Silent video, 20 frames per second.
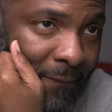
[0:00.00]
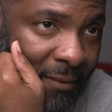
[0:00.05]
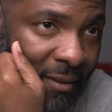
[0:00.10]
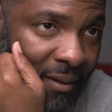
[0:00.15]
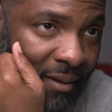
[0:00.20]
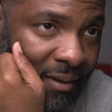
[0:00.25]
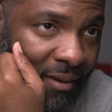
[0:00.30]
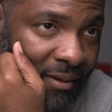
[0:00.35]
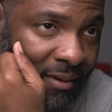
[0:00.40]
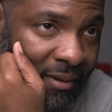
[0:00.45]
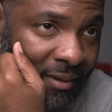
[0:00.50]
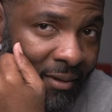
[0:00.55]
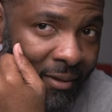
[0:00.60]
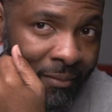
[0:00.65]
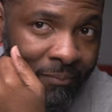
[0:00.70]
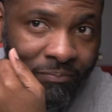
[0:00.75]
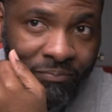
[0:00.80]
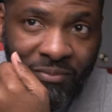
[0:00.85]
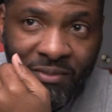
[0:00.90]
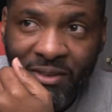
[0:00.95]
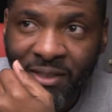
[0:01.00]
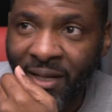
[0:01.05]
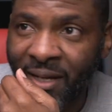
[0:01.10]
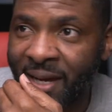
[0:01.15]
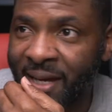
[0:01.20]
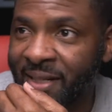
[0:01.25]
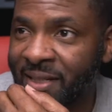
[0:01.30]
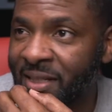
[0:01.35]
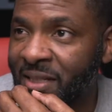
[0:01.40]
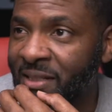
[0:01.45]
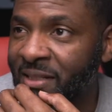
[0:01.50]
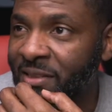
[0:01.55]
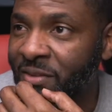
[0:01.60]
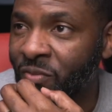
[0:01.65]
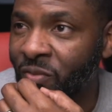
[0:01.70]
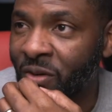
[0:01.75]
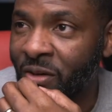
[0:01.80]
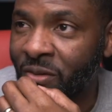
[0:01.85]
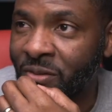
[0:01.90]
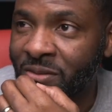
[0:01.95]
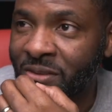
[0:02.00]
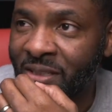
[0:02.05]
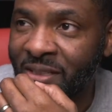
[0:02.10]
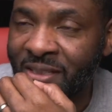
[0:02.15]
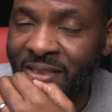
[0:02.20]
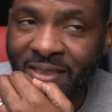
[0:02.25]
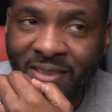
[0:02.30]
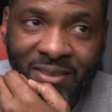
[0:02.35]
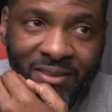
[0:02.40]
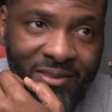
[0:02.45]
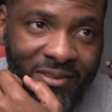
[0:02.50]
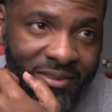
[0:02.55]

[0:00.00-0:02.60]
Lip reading: I clicked the wrong thing.